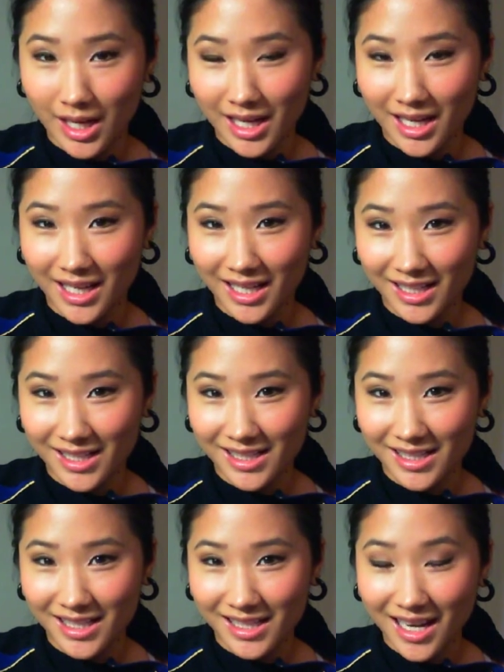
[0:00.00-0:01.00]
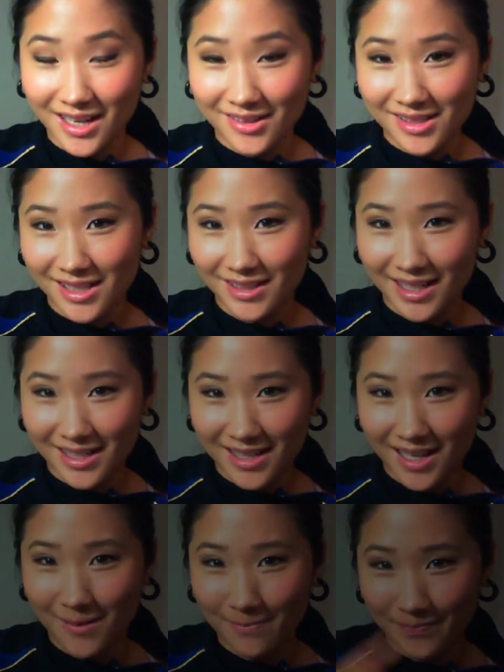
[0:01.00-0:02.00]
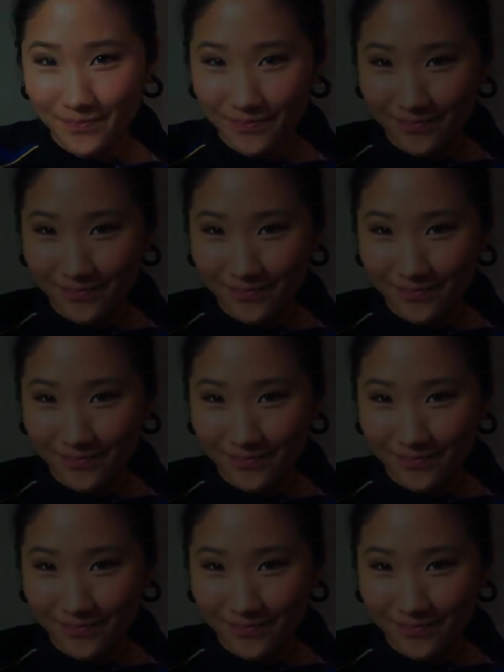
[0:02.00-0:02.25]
and yeah, I'll see you next time.